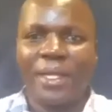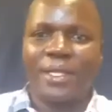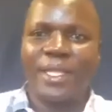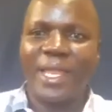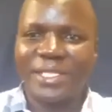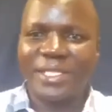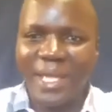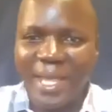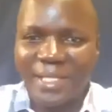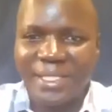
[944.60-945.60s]
The next
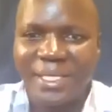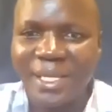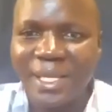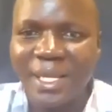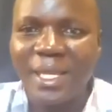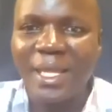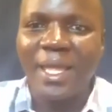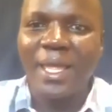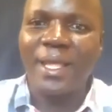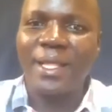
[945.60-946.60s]
slide
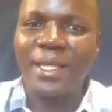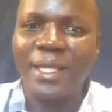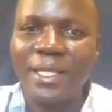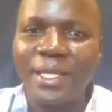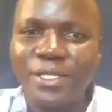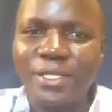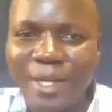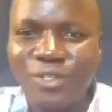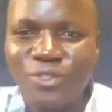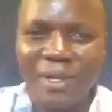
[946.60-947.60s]
is
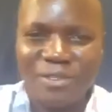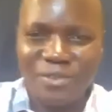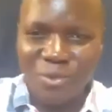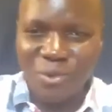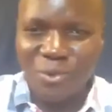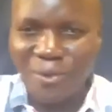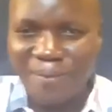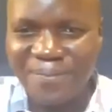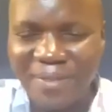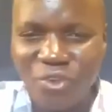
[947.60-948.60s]
what you must know.
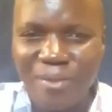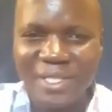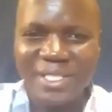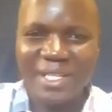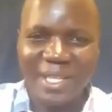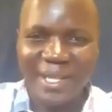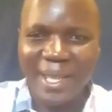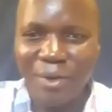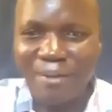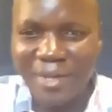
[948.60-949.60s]
Is the
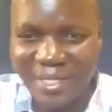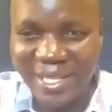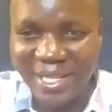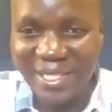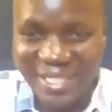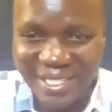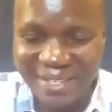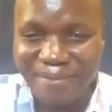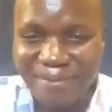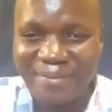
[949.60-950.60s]
takeaway message.
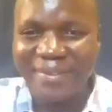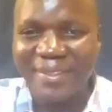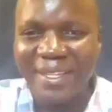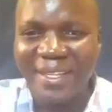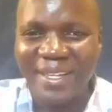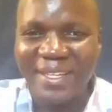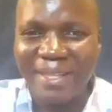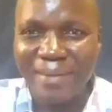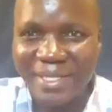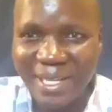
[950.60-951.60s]
The
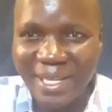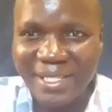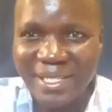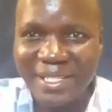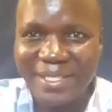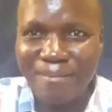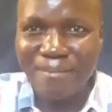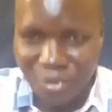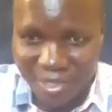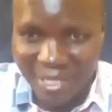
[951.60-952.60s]
message is
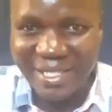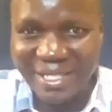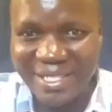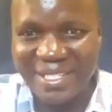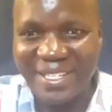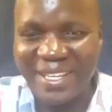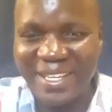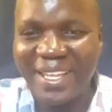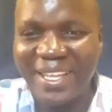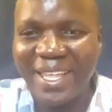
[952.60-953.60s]
important.
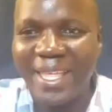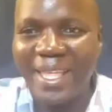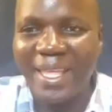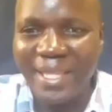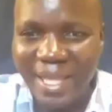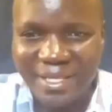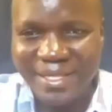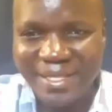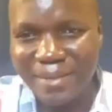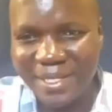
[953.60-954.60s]
Here is
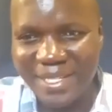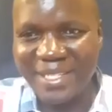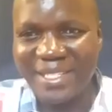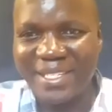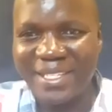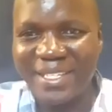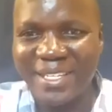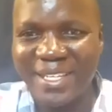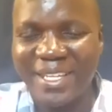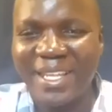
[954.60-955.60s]
the message.
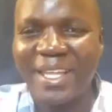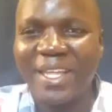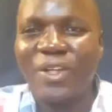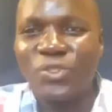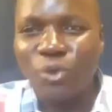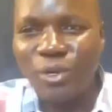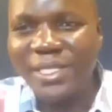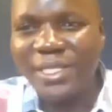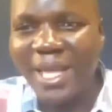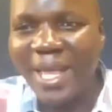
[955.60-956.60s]

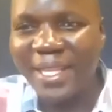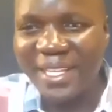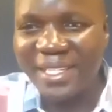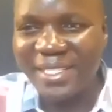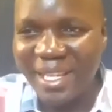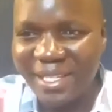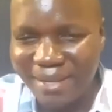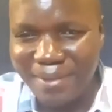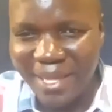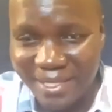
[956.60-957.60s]
Solids are things that
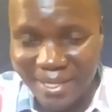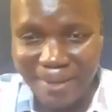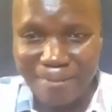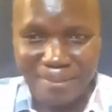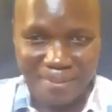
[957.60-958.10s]
keep their shape.